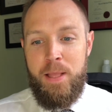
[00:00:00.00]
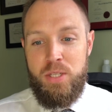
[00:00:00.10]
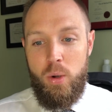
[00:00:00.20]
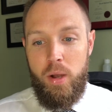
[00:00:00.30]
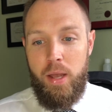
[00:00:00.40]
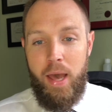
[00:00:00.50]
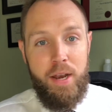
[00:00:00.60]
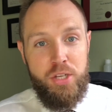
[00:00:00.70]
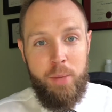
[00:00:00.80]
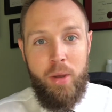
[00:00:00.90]
So I had
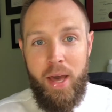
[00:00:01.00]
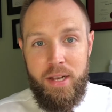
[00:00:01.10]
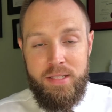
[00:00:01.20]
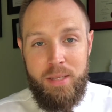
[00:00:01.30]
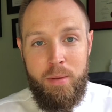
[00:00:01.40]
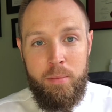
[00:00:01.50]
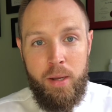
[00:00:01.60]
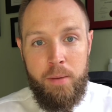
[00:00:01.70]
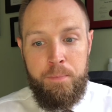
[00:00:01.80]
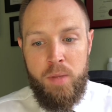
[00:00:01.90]
a cheat meal, I had a cinnamon
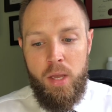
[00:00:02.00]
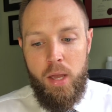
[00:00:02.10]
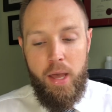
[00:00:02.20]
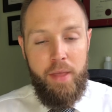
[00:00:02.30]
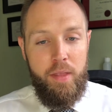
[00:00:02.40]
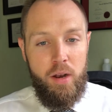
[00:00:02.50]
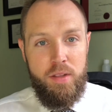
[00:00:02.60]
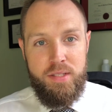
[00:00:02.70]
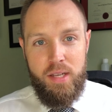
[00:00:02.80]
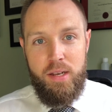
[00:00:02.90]
bun. And then on
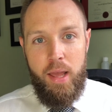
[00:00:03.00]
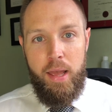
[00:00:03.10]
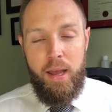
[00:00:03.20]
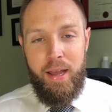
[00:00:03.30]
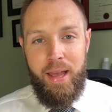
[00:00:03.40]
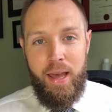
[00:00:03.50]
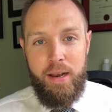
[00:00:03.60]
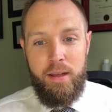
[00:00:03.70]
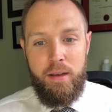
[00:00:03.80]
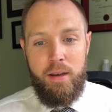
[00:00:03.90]
the Sunday, I
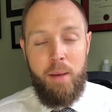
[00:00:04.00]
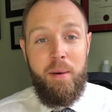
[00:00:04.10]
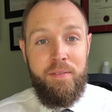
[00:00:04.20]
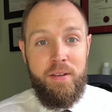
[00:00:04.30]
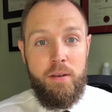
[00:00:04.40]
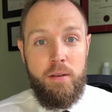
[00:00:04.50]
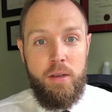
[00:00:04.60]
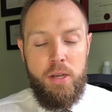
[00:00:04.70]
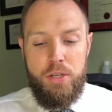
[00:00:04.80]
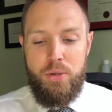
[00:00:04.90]
had a, a muffin.
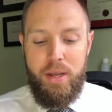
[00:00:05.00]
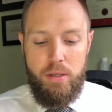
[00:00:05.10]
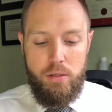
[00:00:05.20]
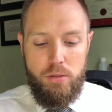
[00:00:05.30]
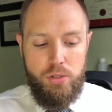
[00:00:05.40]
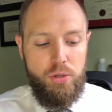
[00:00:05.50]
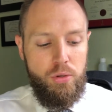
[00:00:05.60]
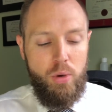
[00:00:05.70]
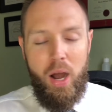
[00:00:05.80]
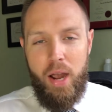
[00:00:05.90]
So I had
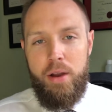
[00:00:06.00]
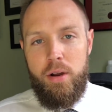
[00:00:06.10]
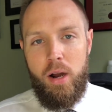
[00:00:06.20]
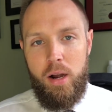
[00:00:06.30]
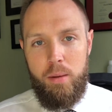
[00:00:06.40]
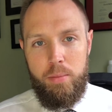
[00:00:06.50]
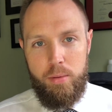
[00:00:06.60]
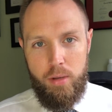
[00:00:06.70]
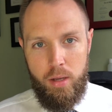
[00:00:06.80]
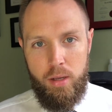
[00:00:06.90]
two higher carb
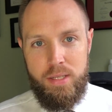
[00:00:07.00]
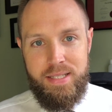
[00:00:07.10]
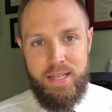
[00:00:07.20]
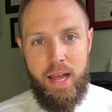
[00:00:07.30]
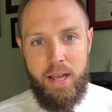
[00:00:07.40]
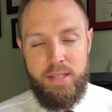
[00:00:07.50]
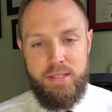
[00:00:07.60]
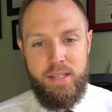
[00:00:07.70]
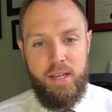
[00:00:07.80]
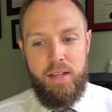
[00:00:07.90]
uh,
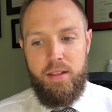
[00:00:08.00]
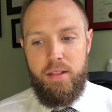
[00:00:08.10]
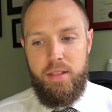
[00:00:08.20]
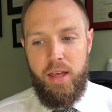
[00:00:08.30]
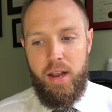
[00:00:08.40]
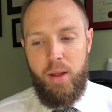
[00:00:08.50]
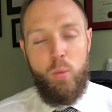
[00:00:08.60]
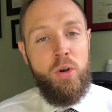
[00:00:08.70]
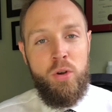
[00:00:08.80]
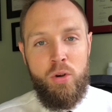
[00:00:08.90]
snacks that I
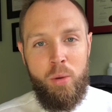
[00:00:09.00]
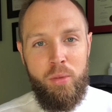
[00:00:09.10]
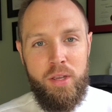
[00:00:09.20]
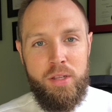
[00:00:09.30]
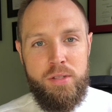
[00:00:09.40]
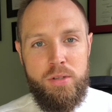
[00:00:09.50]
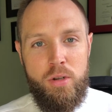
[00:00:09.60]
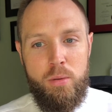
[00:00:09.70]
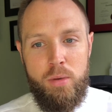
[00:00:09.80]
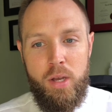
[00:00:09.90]
wouldn't normally
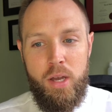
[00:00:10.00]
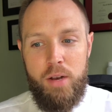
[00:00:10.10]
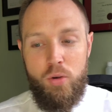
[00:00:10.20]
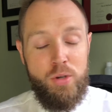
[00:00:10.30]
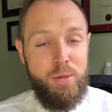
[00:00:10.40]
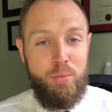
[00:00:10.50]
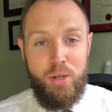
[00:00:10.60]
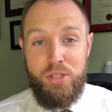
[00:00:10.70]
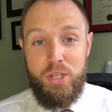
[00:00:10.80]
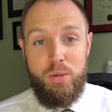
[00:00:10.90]
consume. Of course, my
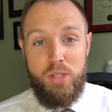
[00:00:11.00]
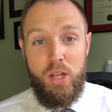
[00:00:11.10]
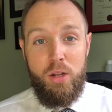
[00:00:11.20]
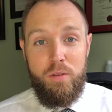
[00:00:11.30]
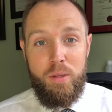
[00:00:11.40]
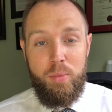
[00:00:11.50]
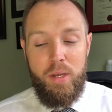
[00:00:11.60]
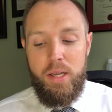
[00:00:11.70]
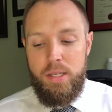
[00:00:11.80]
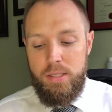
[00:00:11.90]
blood sugar was all over the
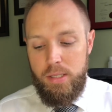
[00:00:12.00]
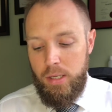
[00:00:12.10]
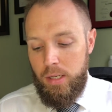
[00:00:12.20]
place.